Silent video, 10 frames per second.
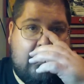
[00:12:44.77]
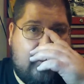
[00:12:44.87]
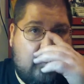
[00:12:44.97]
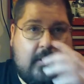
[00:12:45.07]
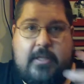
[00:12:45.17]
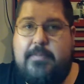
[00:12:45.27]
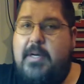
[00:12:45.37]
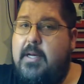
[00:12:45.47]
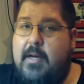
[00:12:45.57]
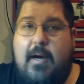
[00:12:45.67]
soldier that's been
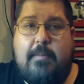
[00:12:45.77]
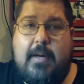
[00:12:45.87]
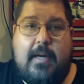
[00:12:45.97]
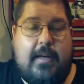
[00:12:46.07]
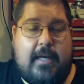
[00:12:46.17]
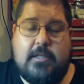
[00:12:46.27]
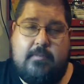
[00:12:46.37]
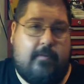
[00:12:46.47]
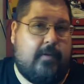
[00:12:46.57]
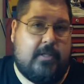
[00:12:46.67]
in combat and ask
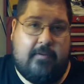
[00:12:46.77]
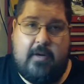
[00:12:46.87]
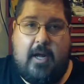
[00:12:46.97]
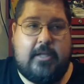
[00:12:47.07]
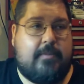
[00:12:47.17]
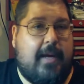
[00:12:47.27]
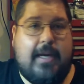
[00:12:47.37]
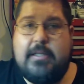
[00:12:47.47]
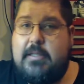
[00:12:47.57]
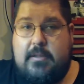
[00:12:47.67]
him if he's ever lost
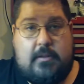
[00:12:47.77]
magazines.